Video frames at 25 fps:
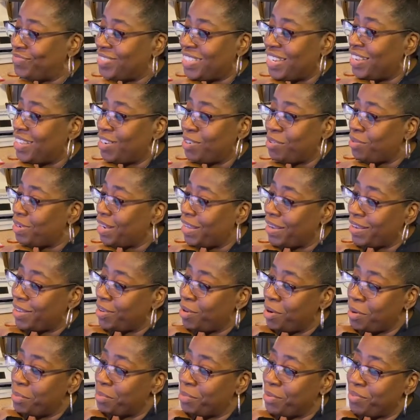I don't like
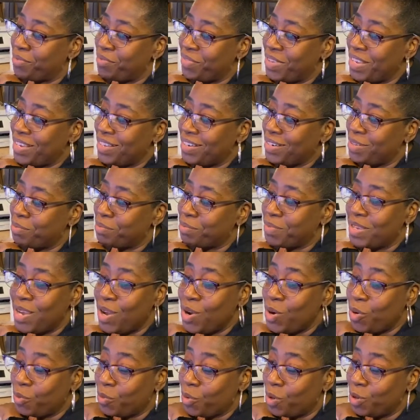Auburn fan. I'm
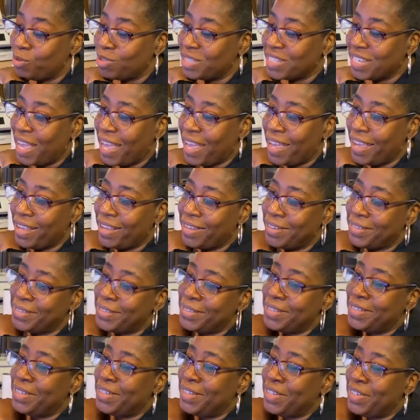Roll Tide.
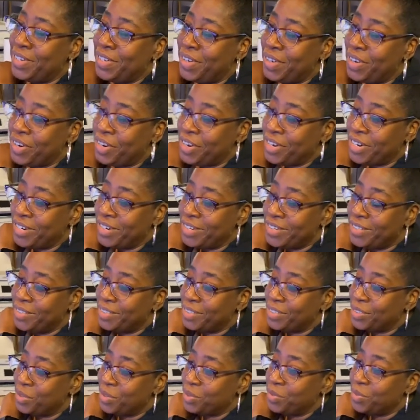All right,
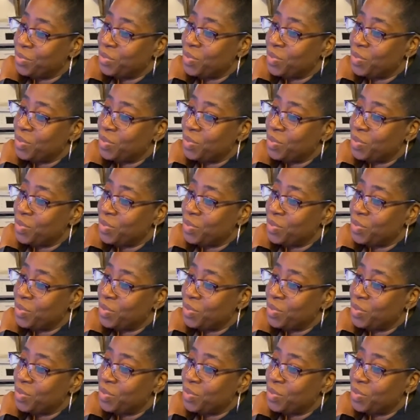so